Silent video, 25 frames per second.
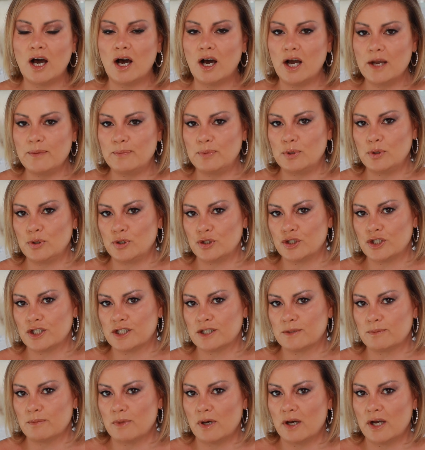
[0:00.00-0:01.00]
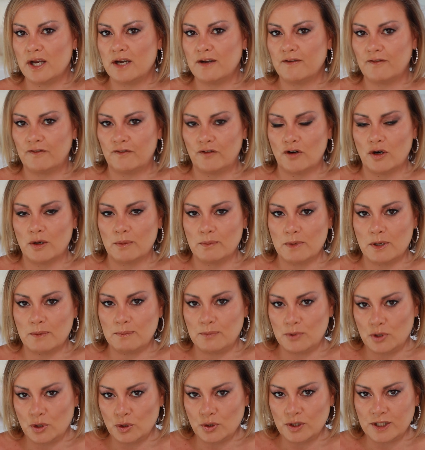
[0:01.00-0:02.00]
I purchased mine from
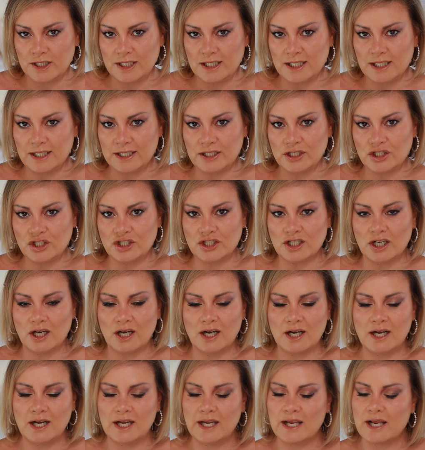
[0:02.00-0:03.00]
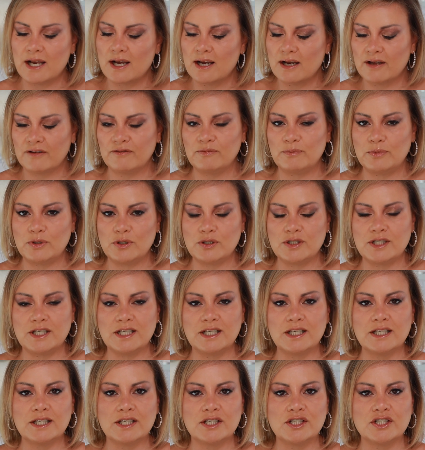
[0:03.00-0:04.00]
Beautylish. I love
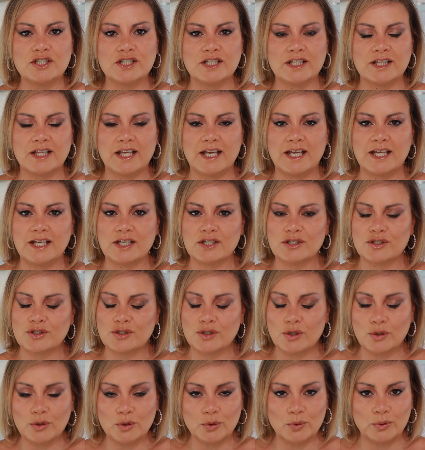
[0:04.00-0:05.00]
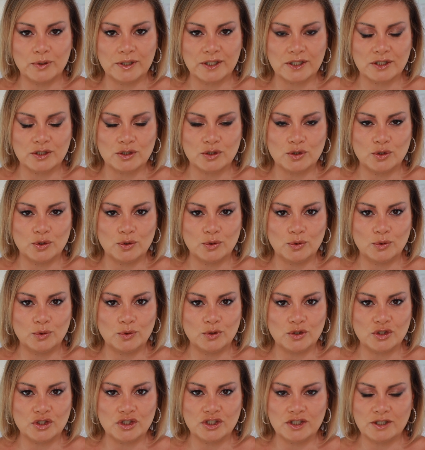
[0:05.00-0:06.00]
Beautylish. They are so quick to
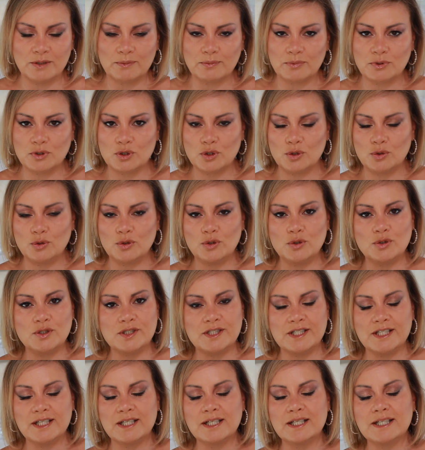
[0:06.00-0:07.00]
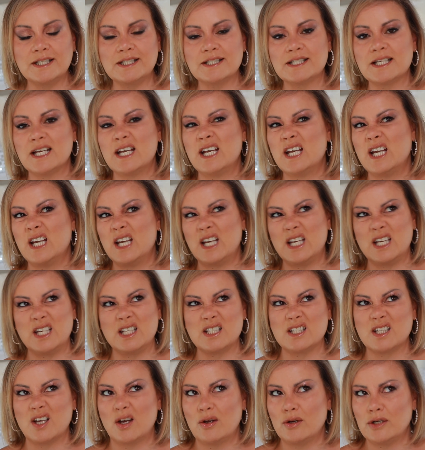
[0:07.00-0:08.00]
ship to New Zealand.
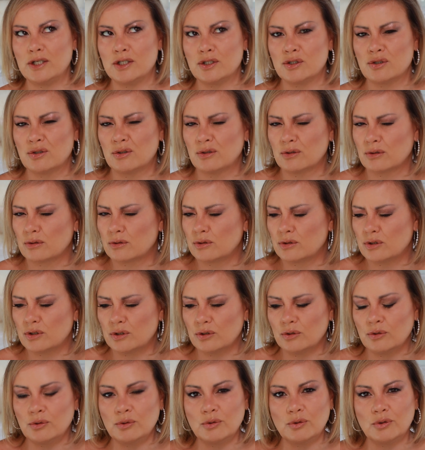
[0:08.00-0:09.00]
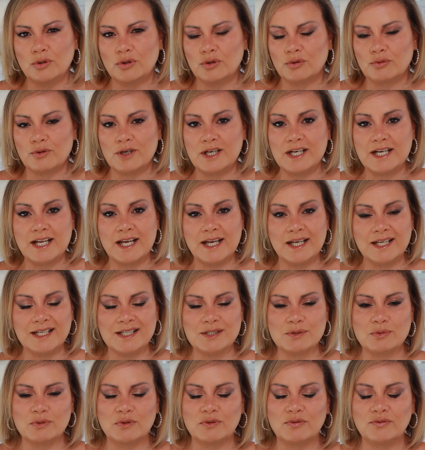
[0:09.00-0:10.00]
It only took 2-3
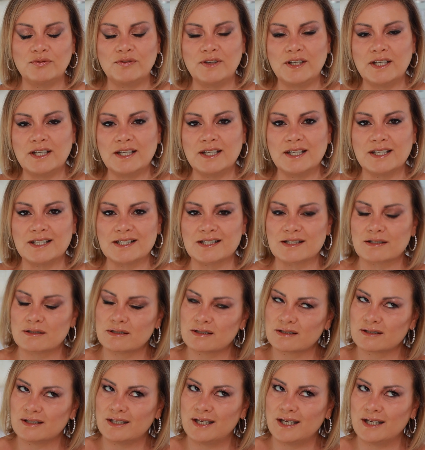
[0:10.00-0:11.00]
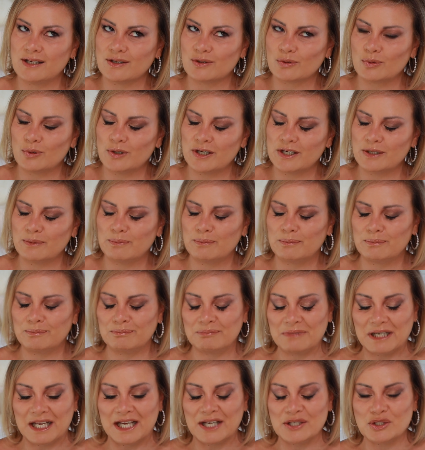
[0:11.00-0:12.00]
days with FedEx because I had quite a
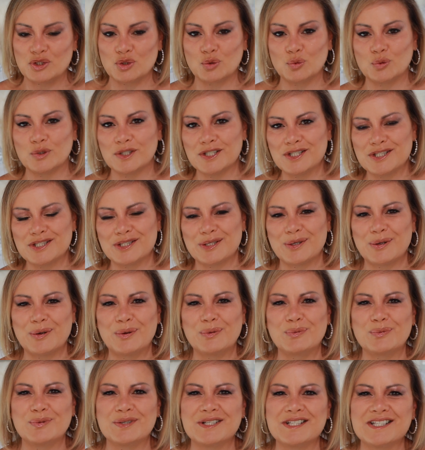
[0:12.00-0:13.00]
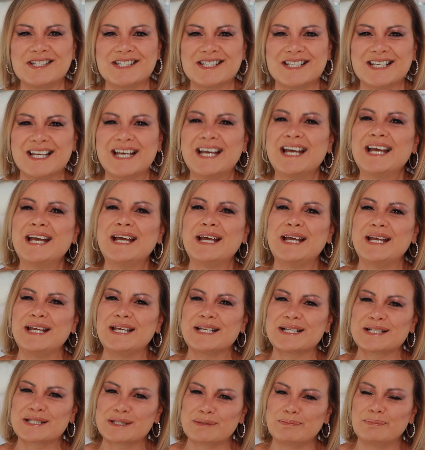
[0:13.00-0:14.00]
large order, so it was
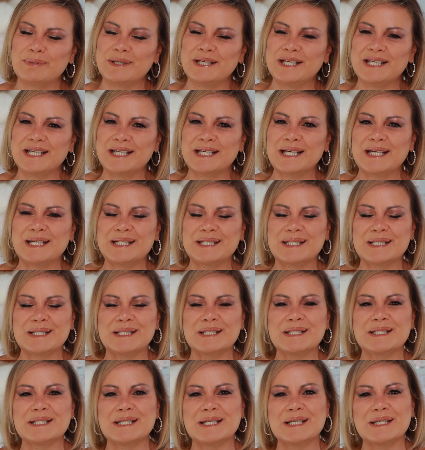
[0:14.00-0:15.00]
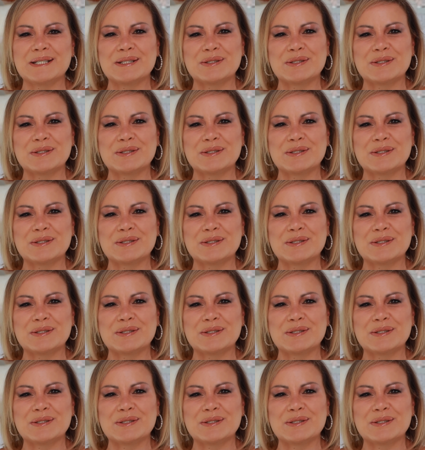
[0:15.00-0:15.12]
expedited